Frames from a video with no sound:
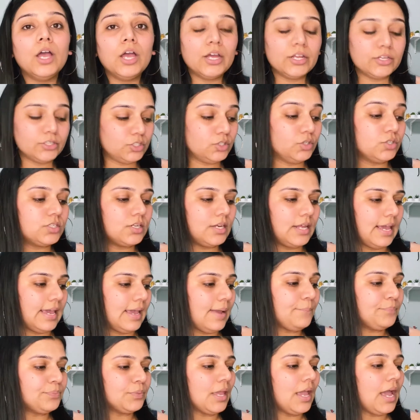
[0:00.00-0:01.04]
do
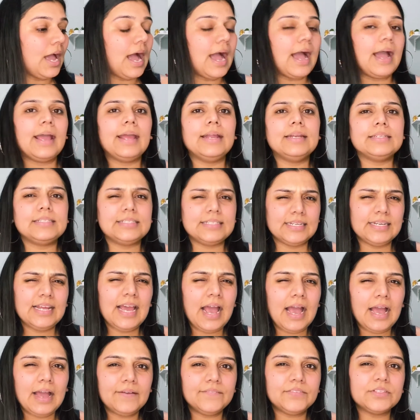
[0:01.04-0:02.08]
today. I did
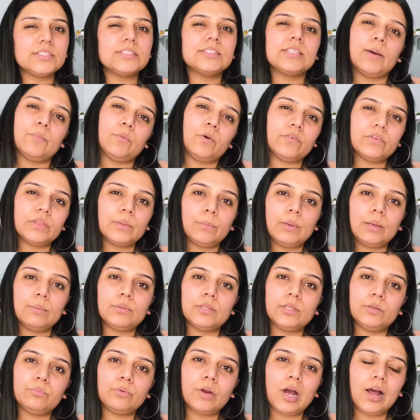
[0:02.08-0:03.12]
have some of the
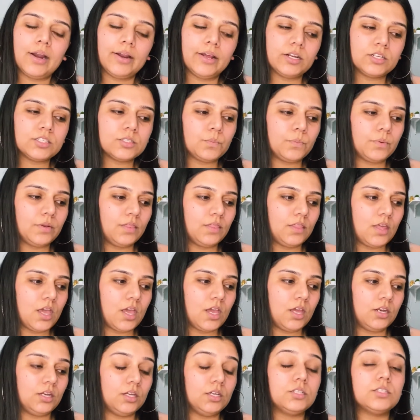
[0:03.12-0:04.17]
Maybelline products, but
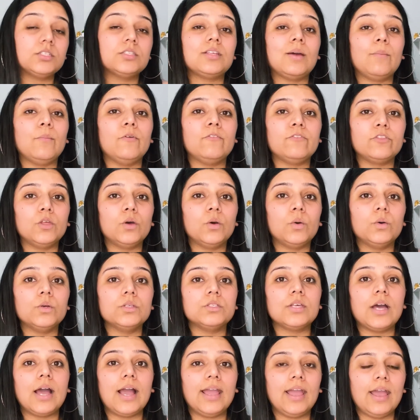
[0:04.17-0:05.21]
then some of those
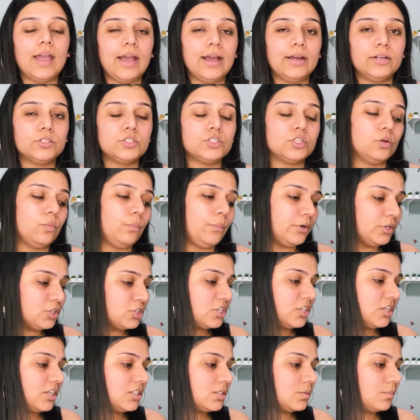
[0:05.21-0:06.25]
I had to
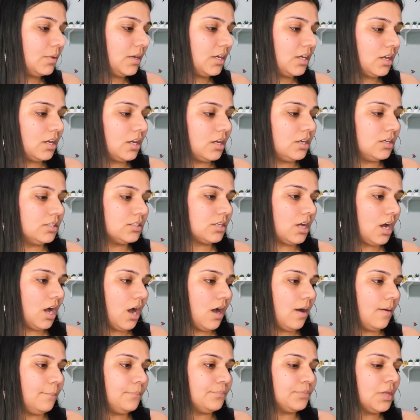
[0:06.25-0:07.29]
purchase because
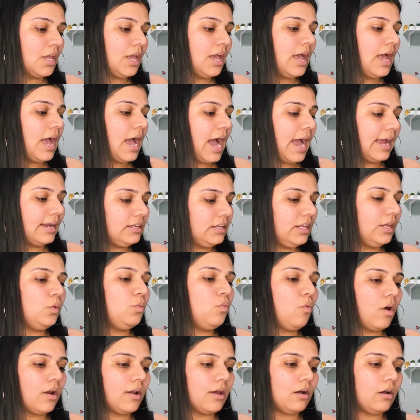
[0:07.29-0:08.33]
I did
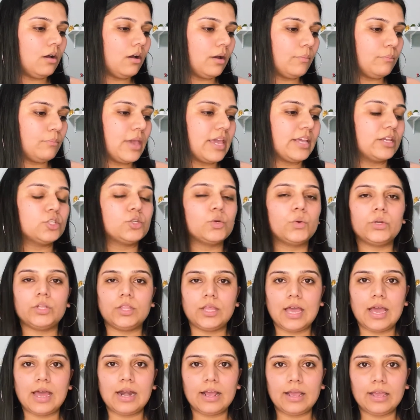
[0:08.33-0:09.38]
want to make sure
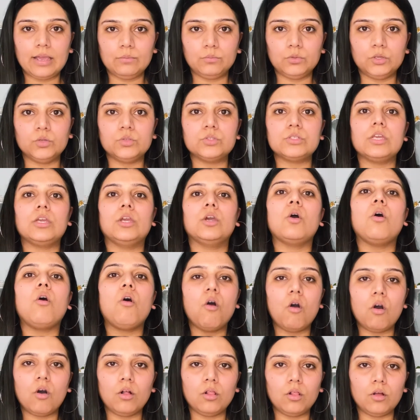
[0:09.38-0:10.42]
that I am using
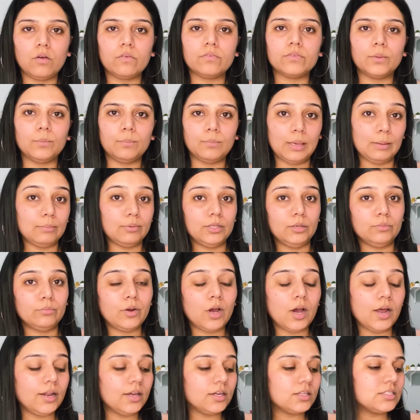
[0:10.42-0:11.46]
all of the Maybelline
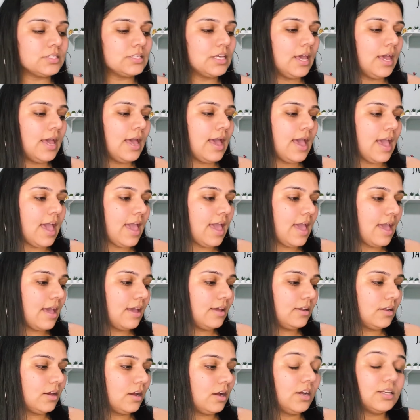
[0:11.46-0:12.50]
products, and
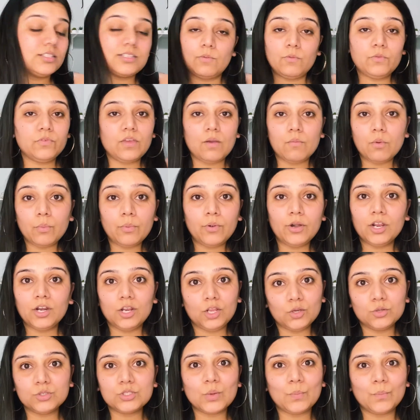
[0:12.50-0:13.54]
some of them are pretty
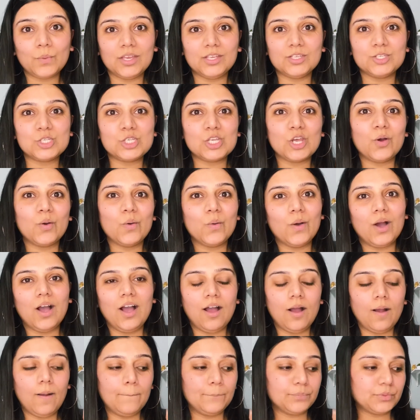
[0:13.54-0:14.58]
new to me,
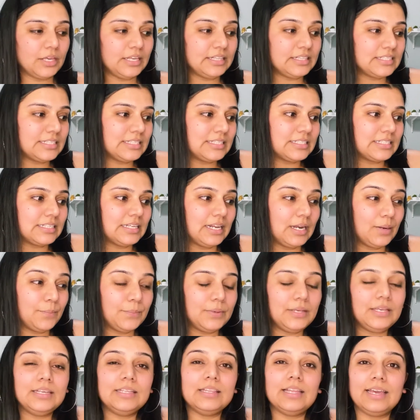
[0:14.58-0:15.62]
so it's gonna
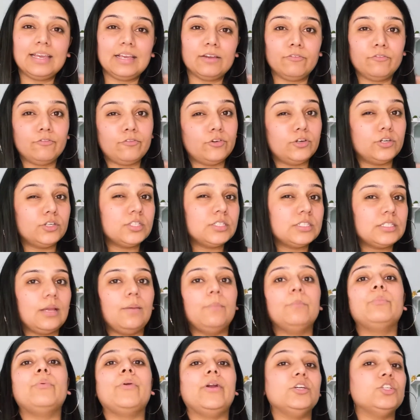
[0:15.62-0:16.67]
be like a first
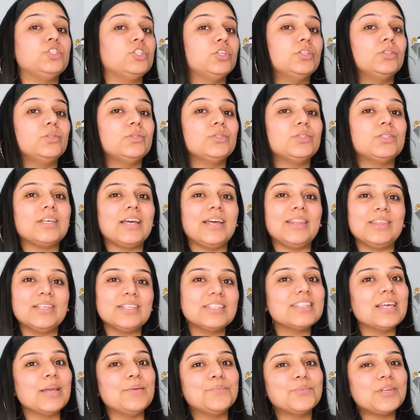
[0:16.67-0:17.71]
impressions at the
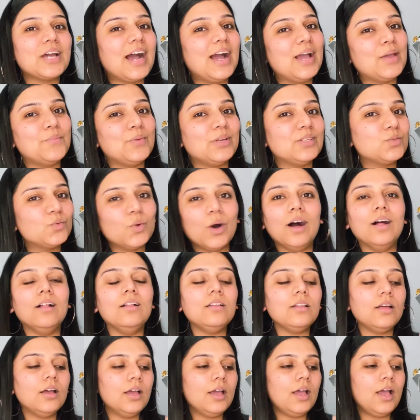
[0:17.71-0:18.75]
same time as well.
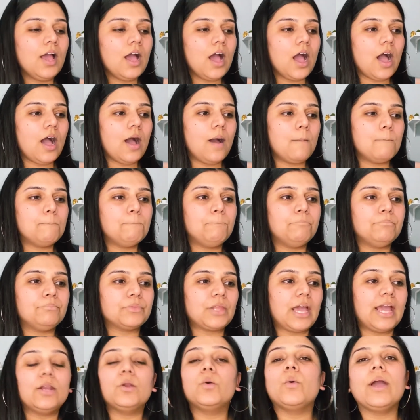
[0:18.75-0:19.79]

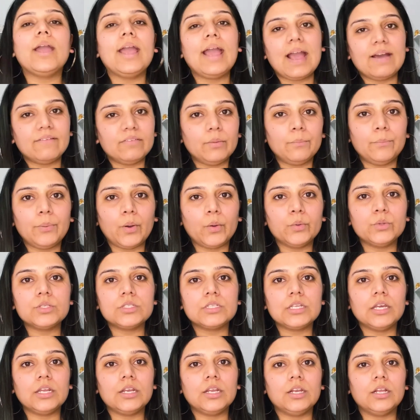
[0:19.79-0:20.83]
I know I haven't
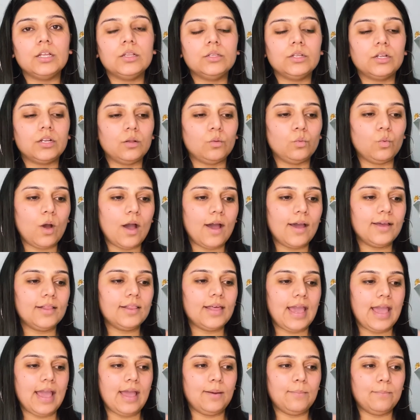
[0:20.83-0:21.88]
posted in a little while,
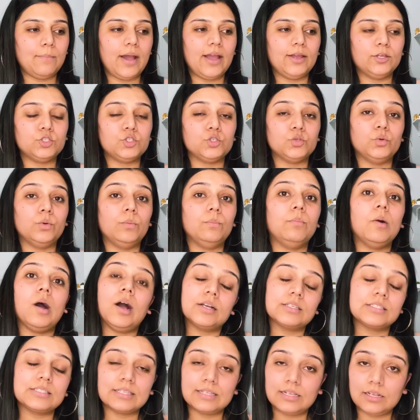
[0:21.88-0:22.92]
and my June
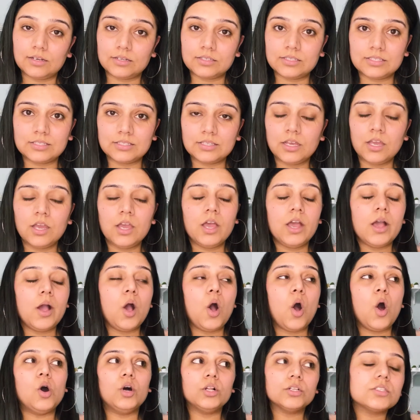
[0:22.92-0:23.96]
box deluxe
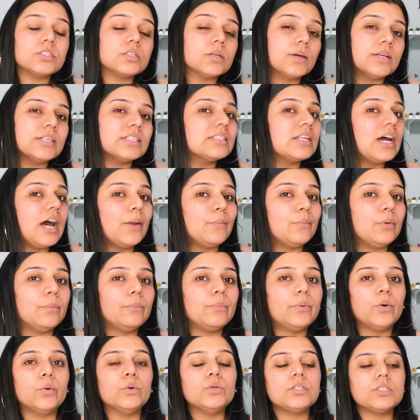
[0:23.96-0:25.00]
also has not been
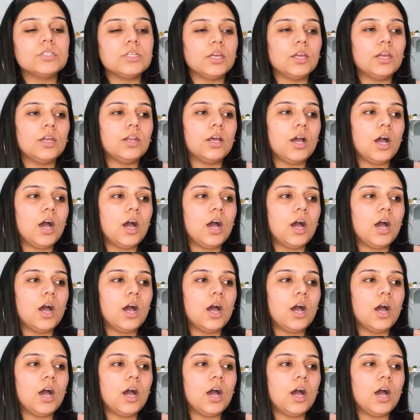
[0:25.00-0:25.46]
posted.